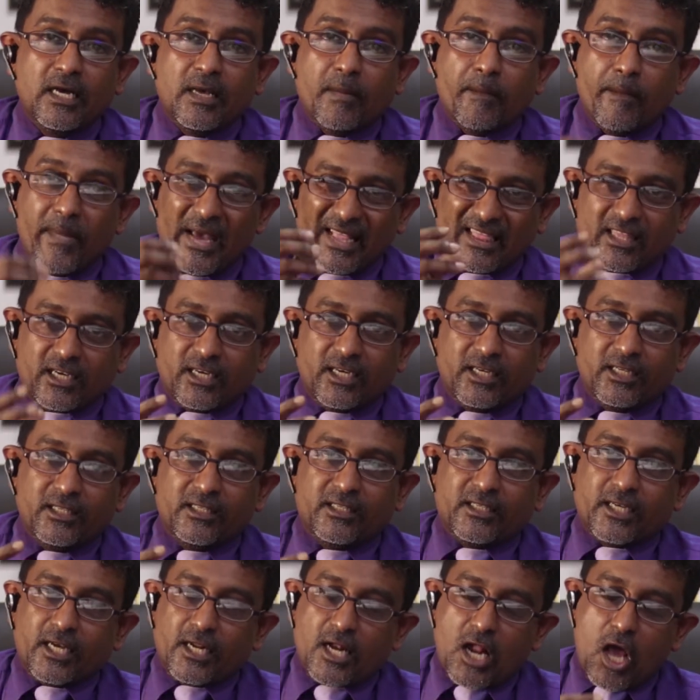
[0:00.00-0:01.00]

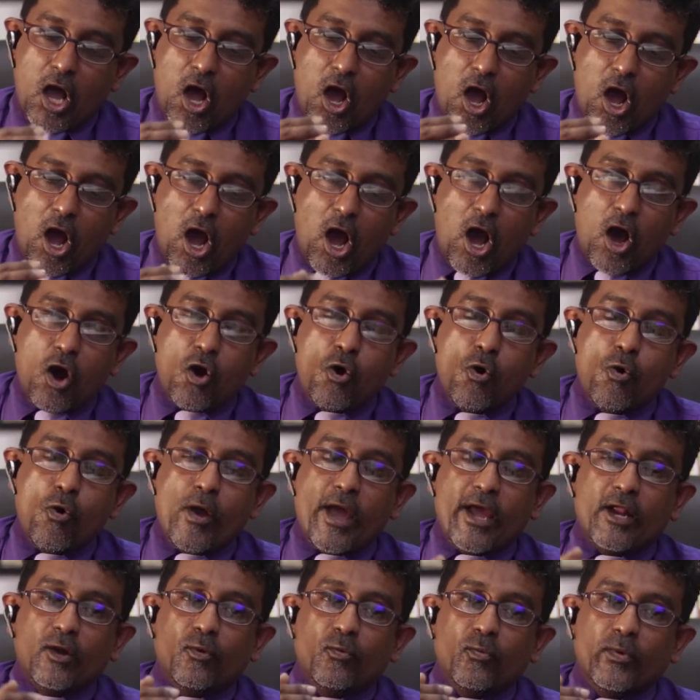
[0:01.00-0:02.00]
methods and how
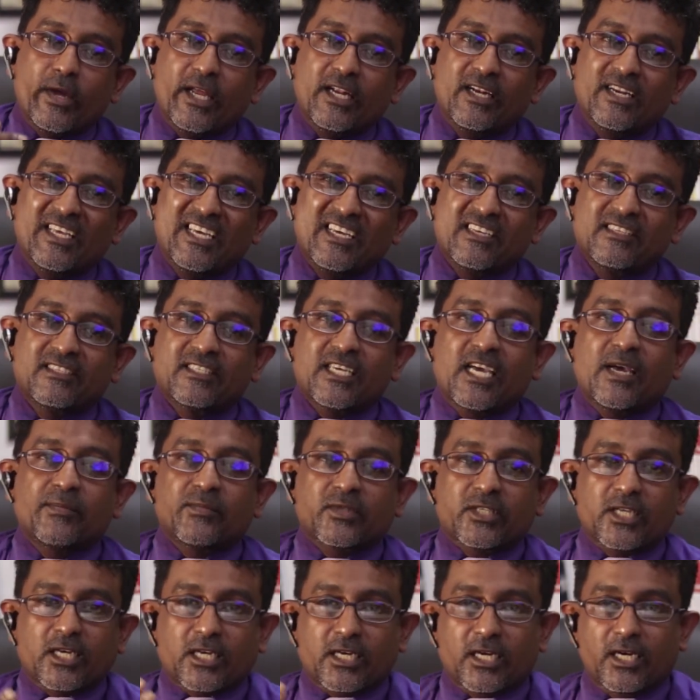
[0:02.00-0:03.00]
and when
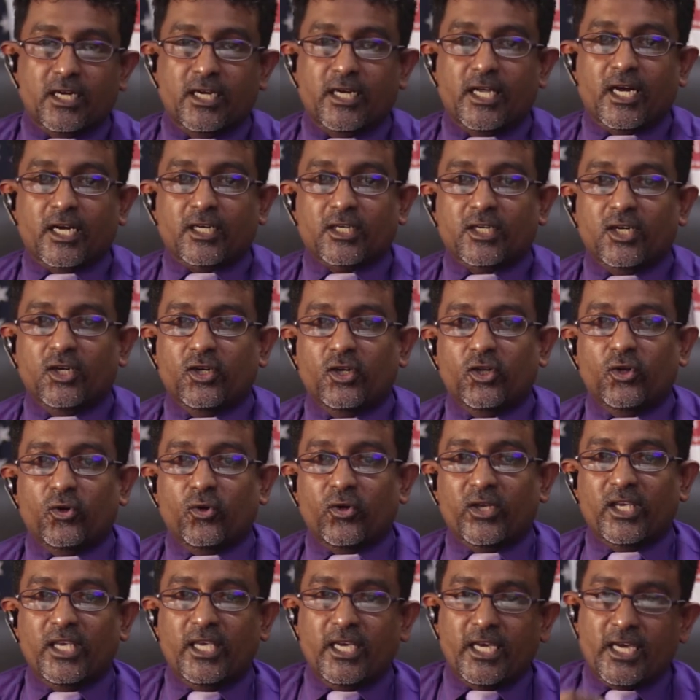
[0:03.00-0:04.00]
exams are conducted
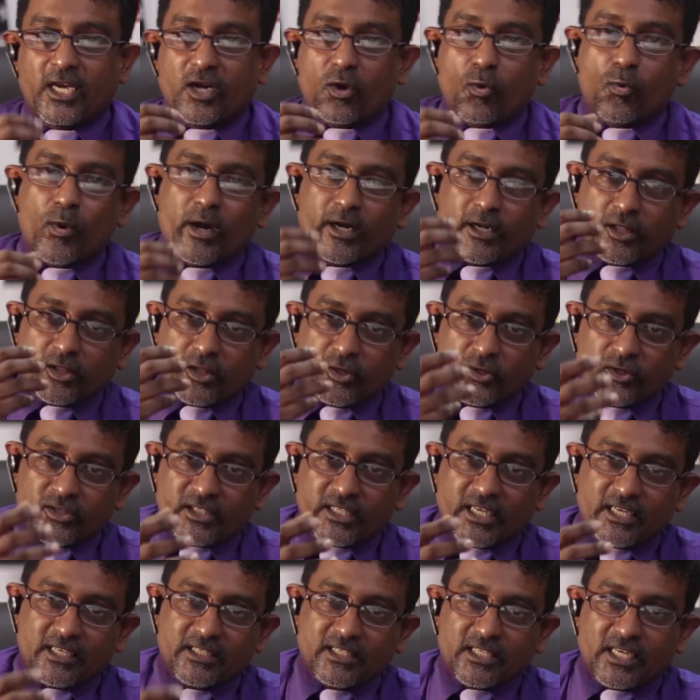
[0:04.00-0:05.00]
during year and what those
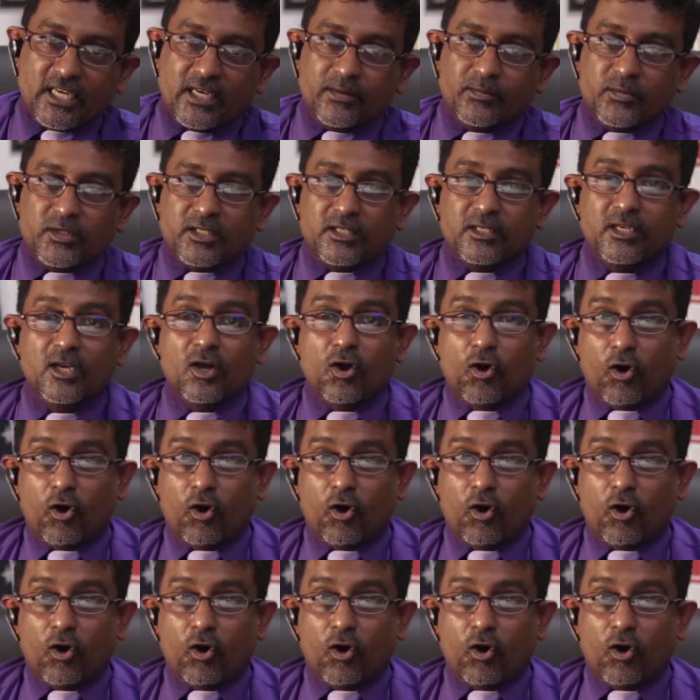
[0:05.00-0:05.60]
exams